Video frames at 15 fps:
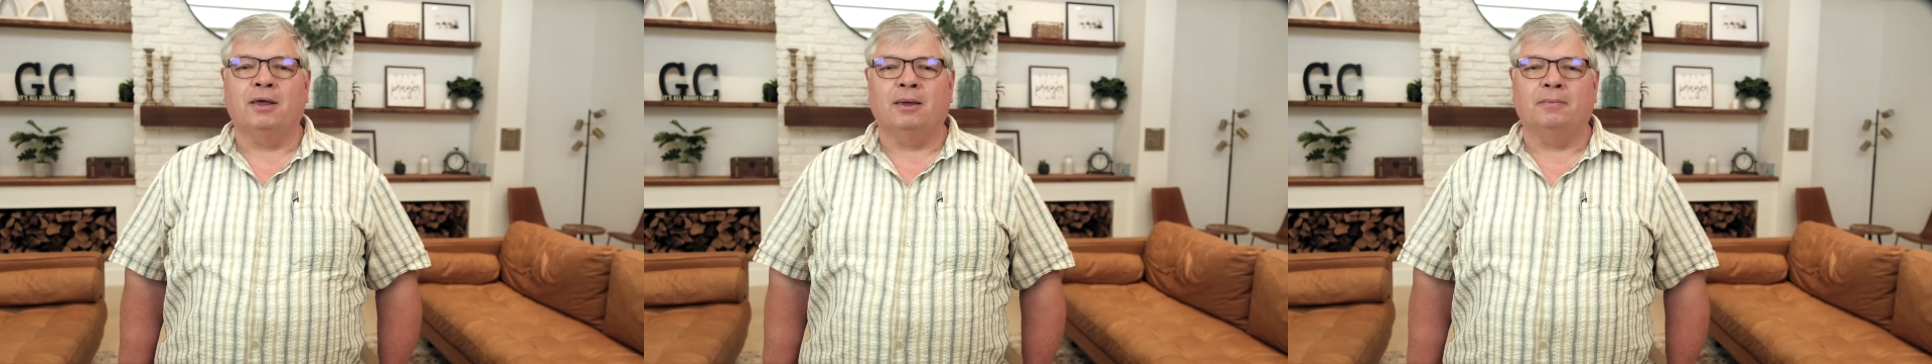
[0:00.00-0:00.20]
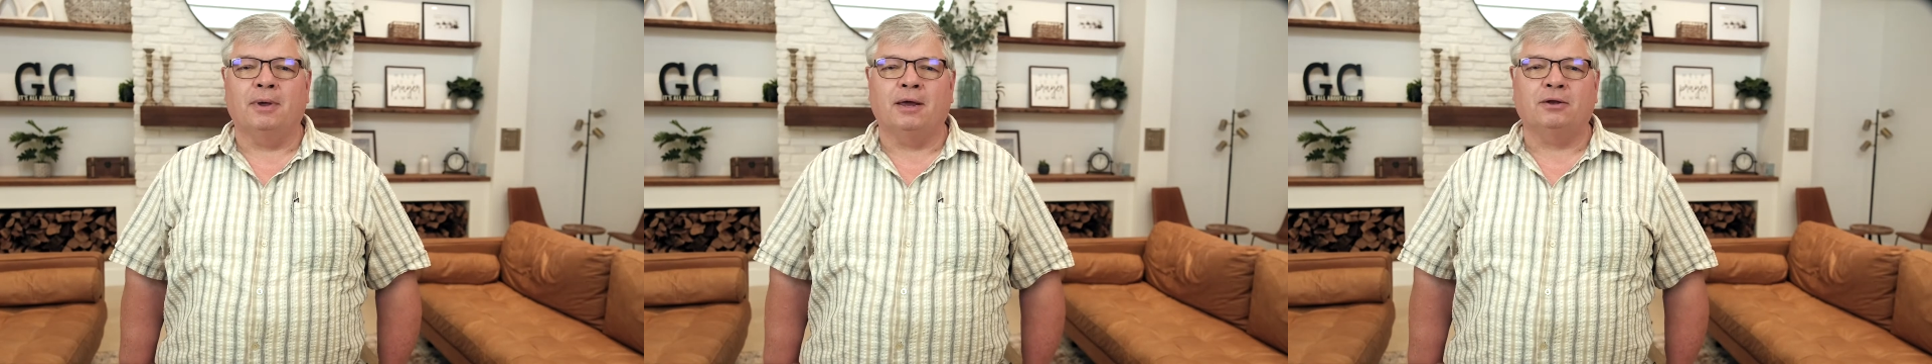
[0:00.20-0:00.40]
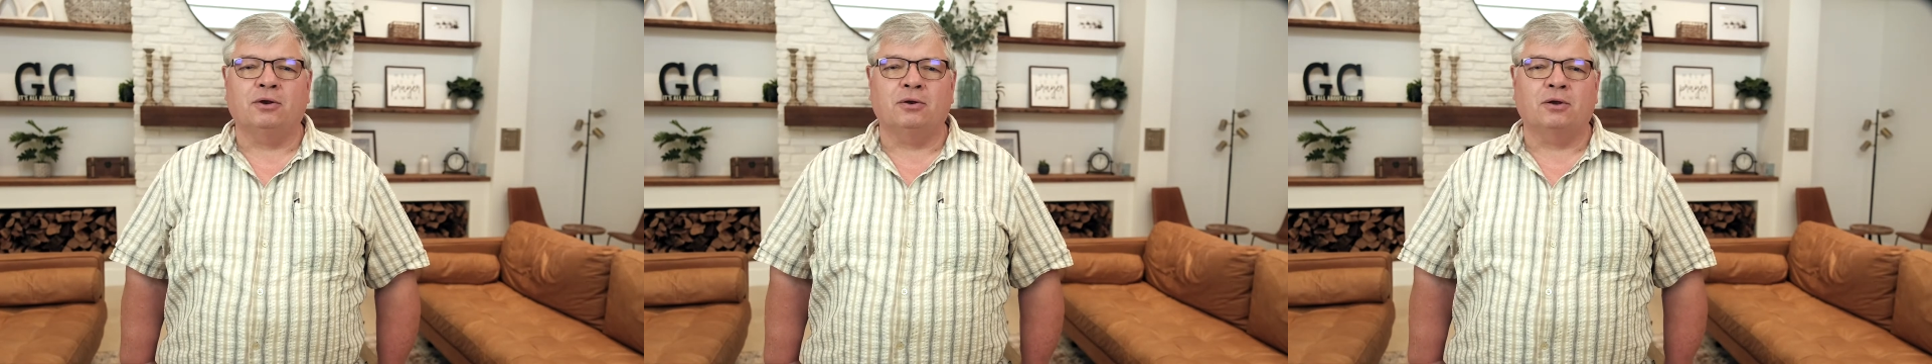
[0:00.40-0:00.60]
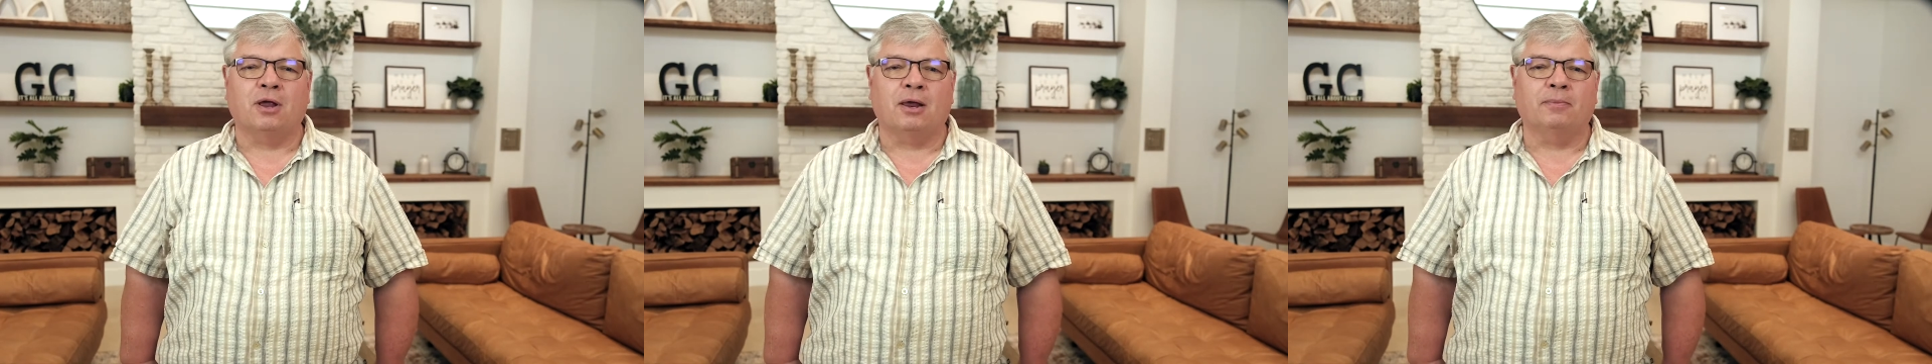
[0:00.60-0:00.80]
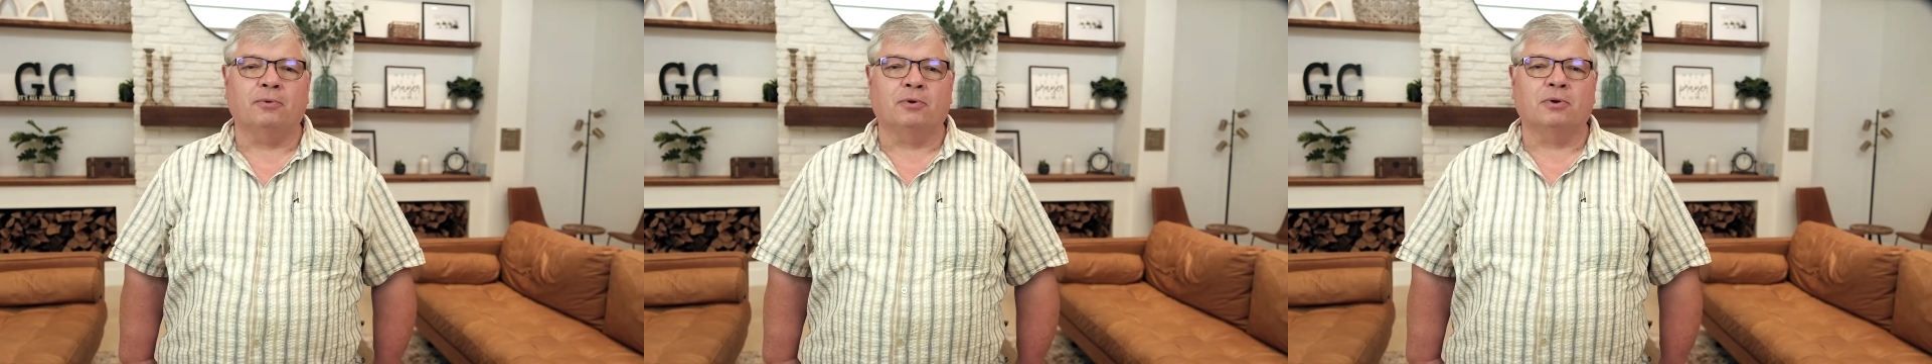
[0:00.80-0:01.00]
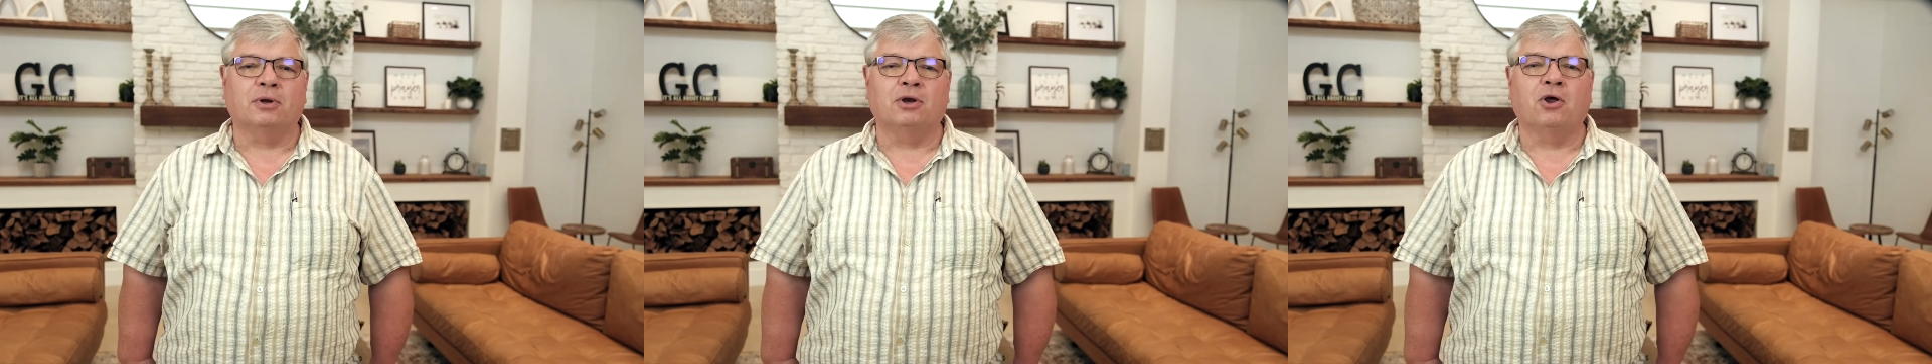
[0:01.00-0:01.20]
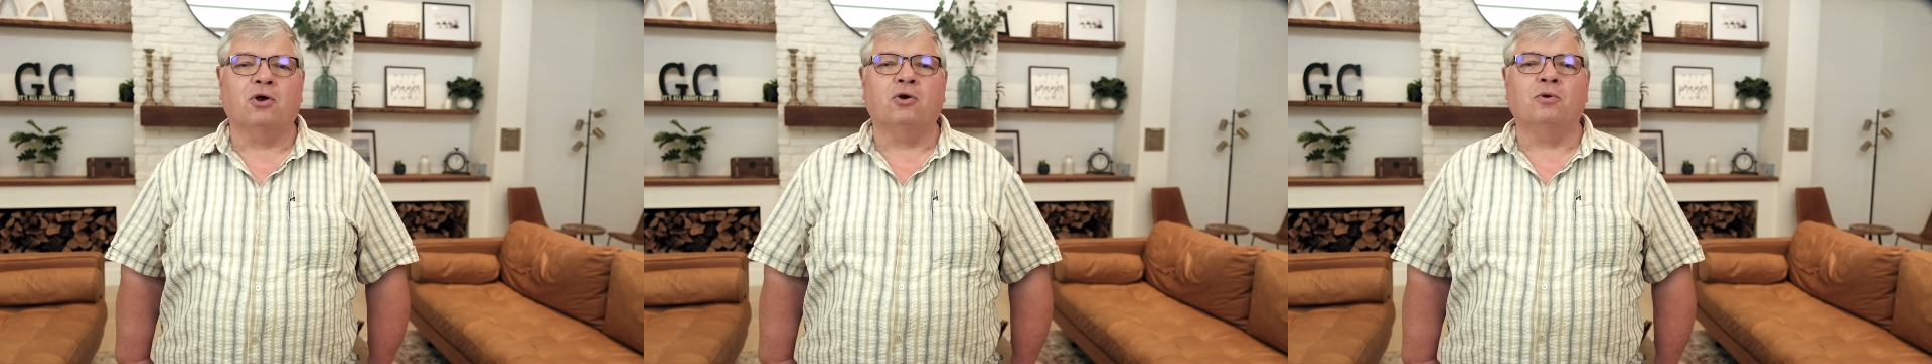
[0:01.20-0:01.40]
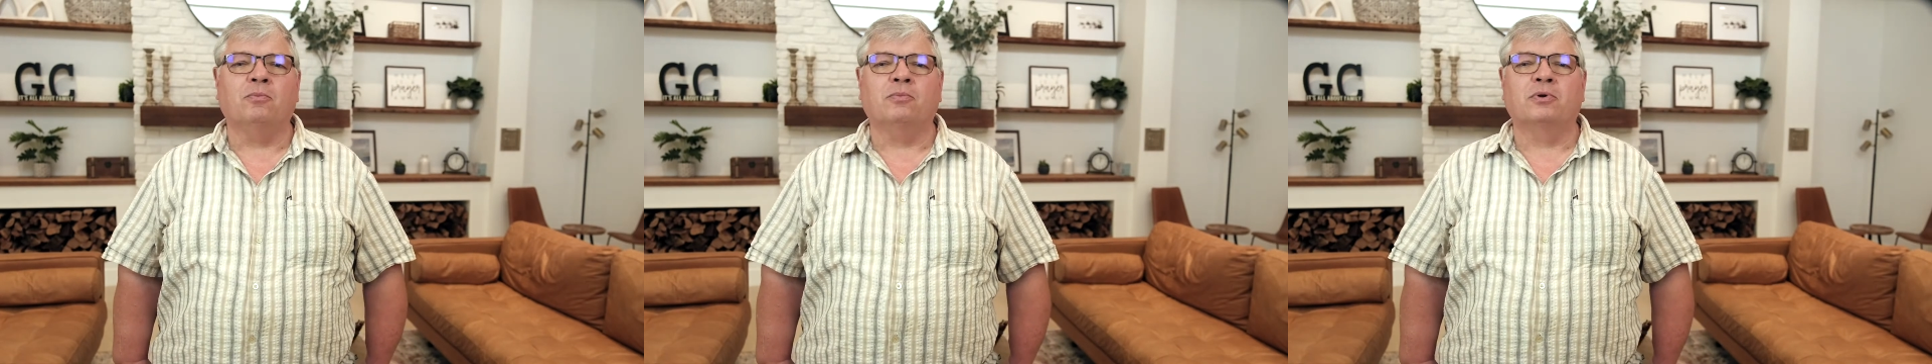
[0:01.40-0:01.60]
and make disciples in
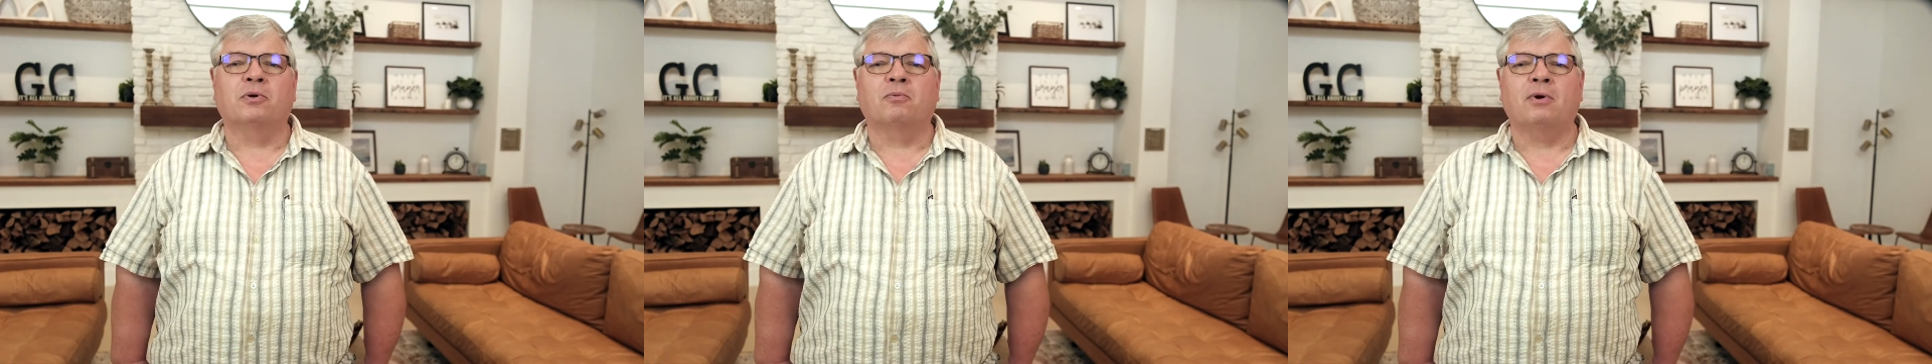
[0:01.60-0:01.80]
homes,